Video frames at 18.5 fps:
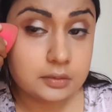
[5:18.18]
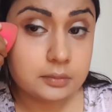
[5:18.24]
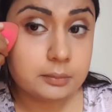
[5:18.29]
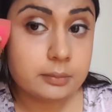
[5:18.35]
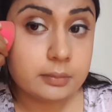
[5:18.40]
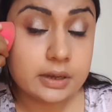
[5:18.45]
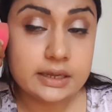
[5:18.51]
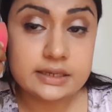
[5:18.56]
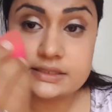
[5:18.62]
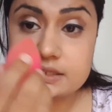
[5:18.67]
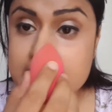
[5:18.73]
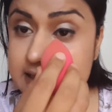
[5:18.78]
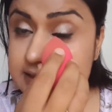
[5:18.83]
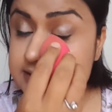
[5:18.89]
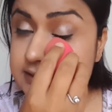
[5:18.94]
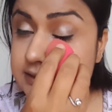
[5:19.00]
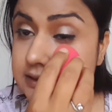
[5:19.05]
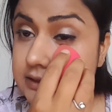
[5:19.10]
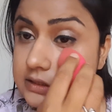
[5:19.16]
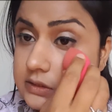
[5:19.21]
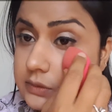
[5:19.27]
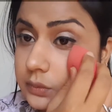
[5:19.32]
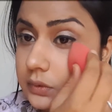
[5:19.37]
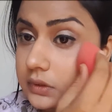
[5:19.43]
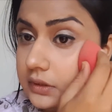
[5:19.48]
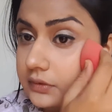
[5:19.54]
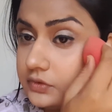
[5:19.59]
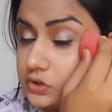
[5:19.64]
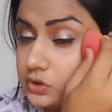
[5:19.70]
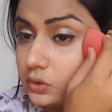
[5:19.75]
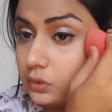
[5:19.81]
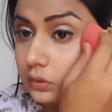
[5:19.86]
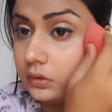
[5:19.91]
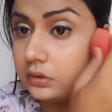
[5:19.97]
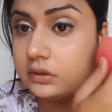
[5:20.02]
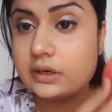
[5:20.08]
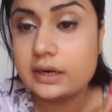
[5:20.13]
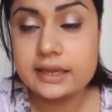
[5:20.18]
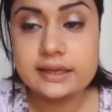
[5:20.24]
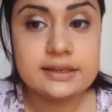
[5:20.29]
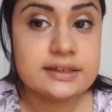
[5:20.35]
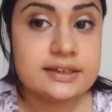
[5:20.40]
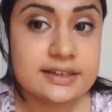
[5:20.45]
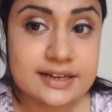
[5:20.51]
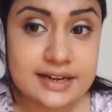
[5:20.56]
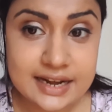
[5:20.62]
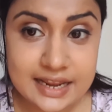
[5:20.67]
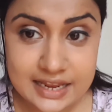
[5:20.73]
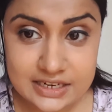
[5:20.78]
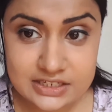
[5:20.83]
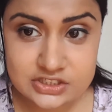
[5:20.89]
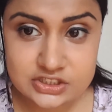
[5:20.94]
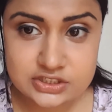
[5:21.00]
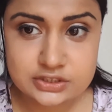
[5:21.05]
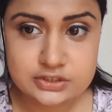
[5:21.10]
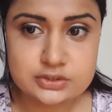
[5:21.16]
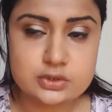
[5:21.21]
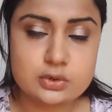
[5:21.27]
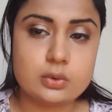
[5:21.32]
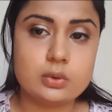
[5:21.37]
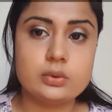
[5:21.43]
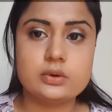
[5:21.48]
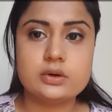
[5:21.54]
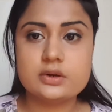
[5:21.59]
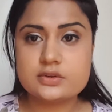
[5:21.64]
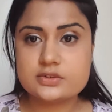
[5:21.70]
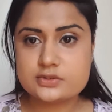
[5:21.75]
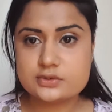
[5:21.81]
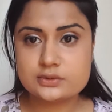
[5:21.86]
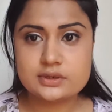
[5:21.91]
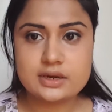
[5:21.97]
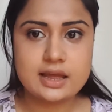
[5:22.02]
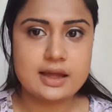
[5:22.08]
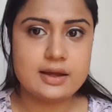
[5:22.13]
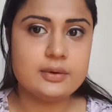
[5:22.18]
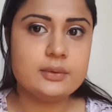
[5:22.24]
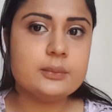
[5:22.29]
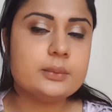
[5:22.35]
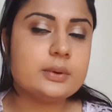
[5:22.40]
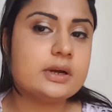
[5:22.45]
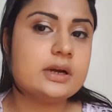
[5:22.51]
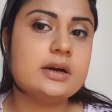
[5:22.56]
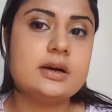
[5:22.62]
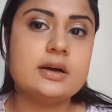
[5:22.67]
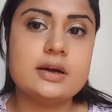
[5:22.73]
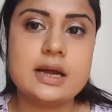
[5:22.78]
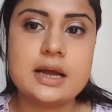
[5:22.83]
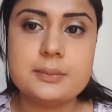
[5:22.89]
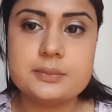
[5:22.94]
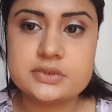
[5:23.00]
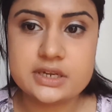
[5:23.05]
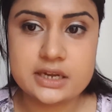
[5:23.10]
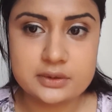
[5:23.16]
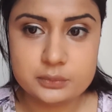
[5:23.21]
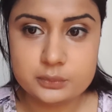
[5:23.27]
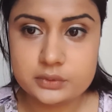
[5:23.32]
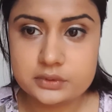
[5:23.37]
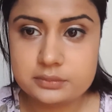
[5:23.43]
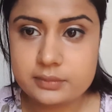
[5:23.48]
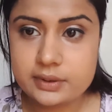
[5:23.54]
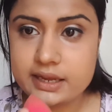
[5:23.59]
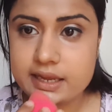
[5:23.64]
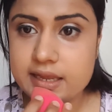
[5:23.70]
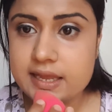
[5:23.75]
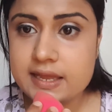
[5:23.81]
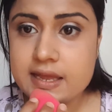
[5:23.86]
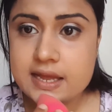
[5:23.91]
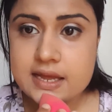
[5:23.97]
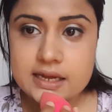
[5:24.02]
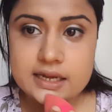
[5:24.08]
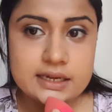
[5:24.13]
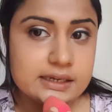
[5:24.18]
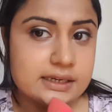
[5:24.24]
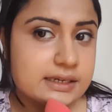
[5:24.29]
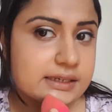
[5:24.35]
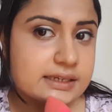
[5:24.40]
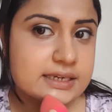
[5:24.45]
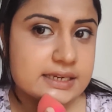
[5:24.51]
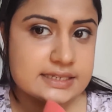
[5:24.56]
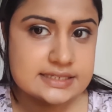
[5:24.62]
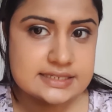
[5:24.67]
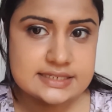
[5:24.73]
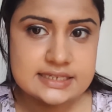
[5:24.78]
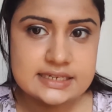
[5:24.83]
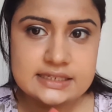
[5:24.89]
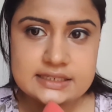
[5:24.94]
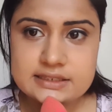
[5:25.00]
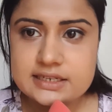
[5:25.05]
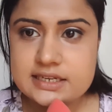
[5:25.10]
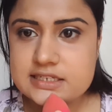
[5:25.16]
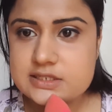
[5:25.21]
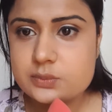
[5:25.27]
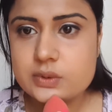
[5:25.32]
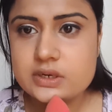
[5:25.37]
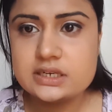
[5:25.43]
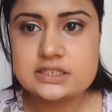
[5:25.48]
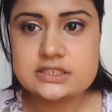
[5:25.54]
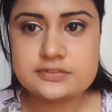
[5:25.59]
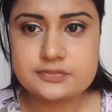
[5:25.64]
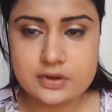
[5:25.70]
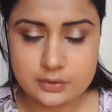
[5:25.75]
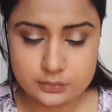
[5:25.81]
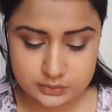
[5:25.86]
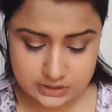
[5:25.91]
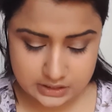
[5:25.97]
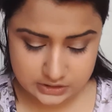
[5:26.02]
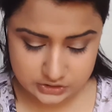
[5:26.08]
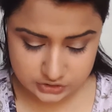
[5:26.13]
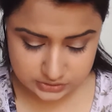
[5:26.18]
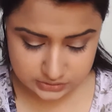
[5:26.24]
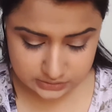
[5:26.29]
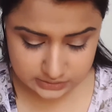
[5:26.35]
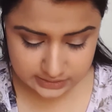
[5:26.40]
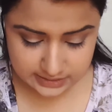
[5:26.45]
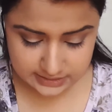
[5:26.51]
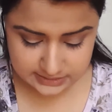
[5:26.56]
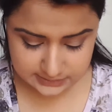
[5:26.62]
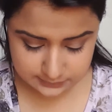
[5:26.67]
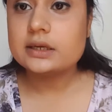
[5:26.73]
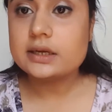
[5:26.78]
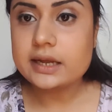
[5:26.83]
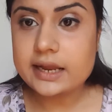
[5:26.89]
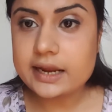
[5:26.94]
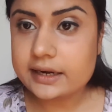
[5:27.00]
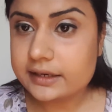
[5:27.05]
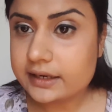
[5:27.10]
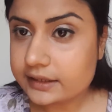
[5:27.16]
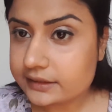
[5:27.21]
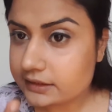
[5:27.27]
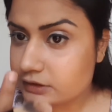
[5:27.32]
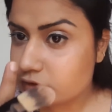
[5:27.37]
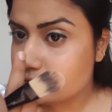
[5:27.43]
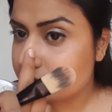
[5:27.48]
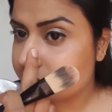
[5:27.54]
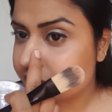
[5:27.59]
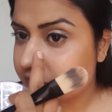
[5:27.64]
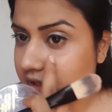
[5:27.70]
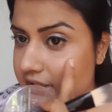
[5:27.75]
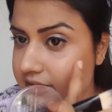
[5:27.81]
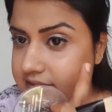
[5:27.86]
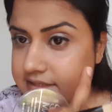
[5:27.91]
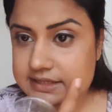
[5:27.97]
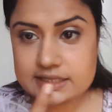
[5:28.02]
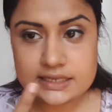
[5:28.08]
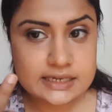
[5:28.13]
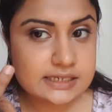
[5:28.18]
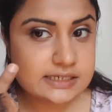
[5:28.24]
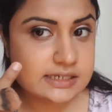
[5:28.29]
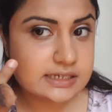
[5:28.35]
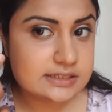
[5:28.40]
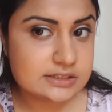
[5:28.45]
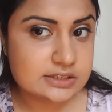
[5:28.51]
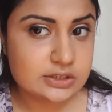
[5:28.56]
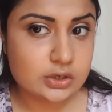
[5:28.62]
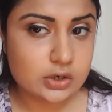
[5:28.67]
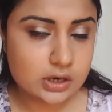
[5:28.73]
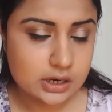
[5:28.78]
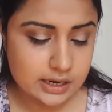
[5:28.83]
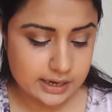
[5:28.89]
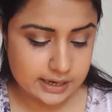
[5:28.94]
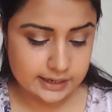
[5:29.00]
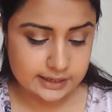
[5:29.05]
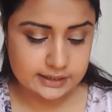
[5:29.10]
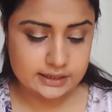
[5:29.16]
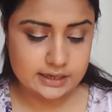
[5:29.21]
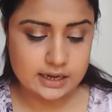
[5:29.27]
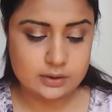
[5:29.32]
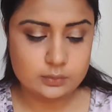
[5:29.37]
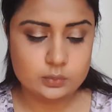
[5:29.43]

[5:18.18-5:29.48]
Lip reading: my dark circles would have shown like grayish in tone. So now I'm done with my concealer as well as foundation. Let's the area that you have concealed under your eye,